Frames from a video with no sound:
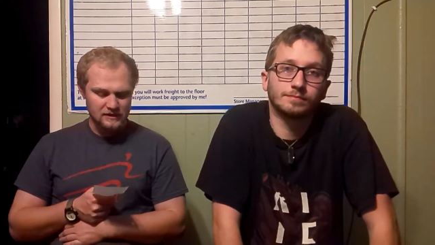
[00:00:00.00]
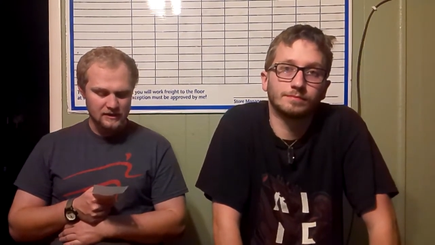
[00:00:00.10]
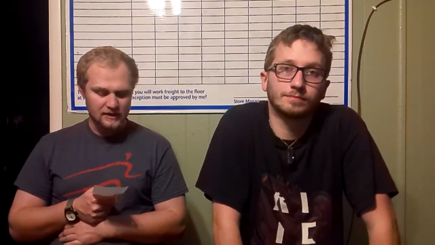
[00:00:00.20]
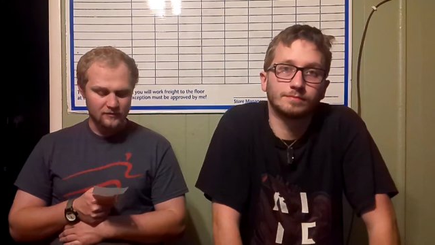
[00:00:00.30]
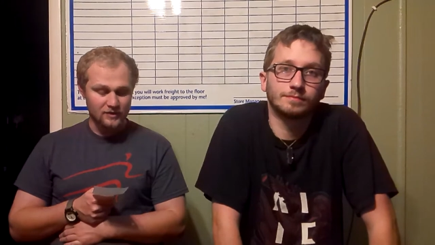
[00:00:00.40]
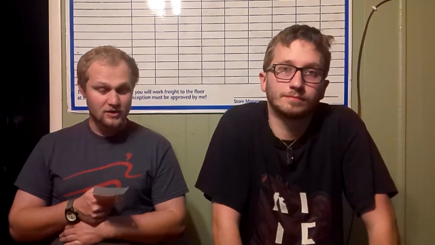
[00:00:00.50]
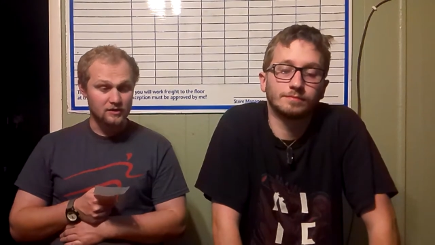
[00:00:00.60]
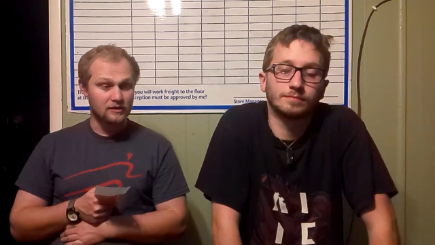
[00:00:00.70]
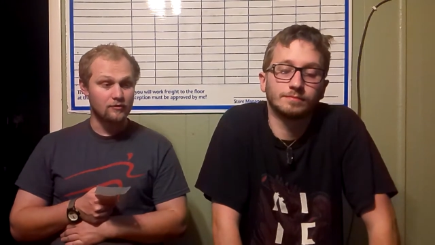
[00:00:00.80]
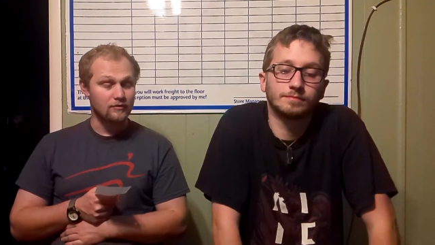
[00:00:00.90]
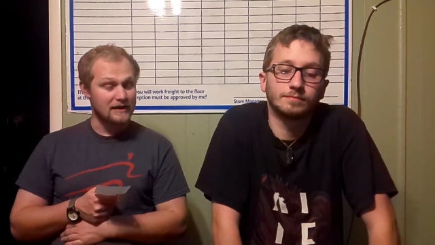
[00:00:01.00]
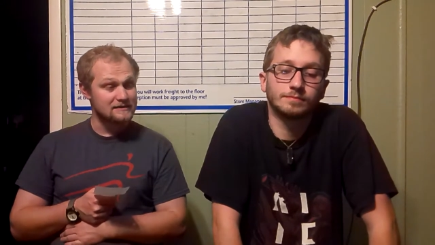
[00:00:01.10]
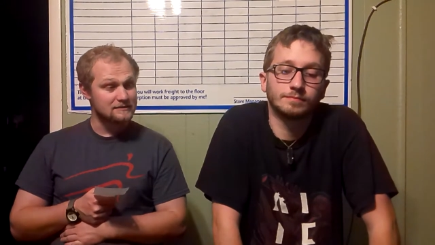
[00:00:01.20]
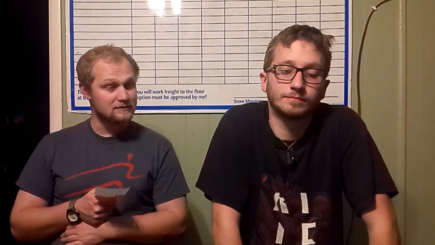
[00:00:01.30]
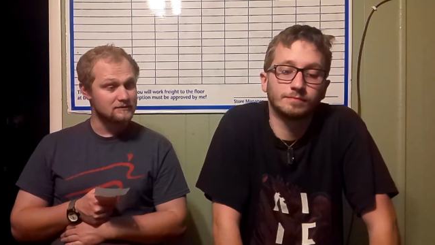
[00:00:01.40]
Speaker 1: And I want to call it great,
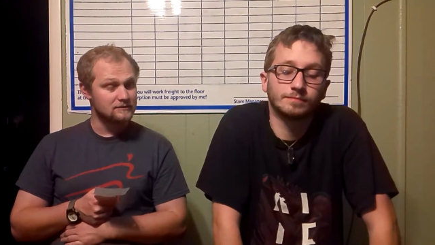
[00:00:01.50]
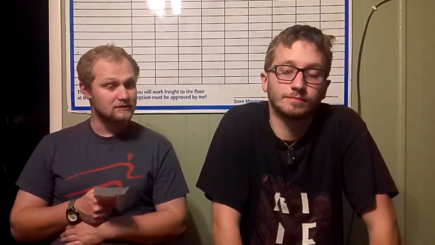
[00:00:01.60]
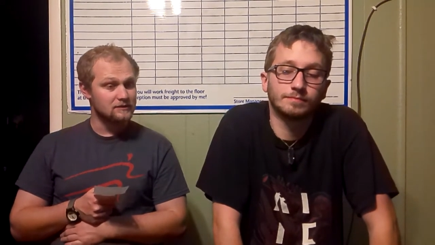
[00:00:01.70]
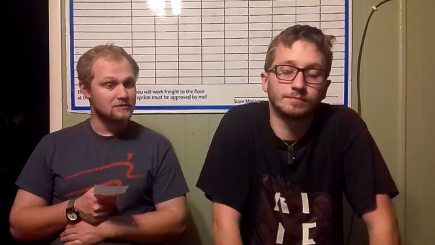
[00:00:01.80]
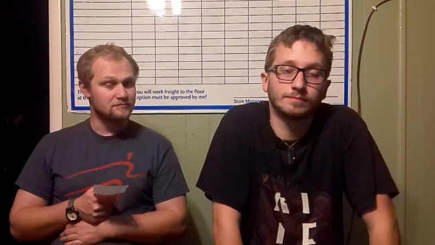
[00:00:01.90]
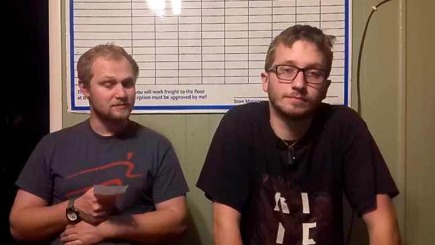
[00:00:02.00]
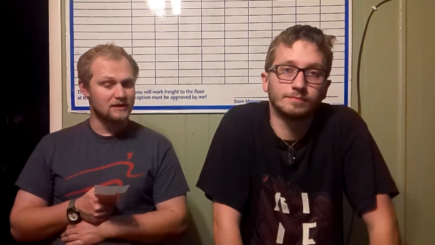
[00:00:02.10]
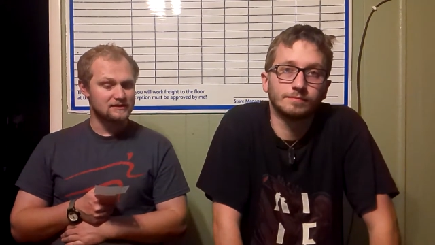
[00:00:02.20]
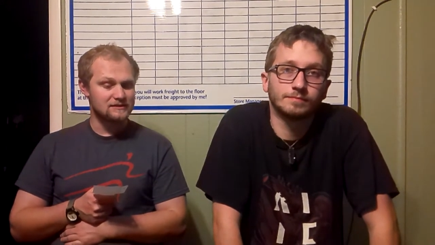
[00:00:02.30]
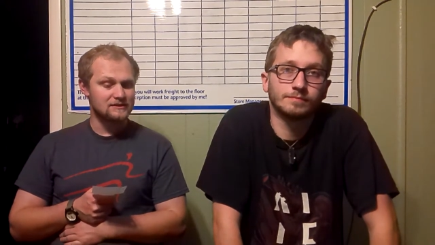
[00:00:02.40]
but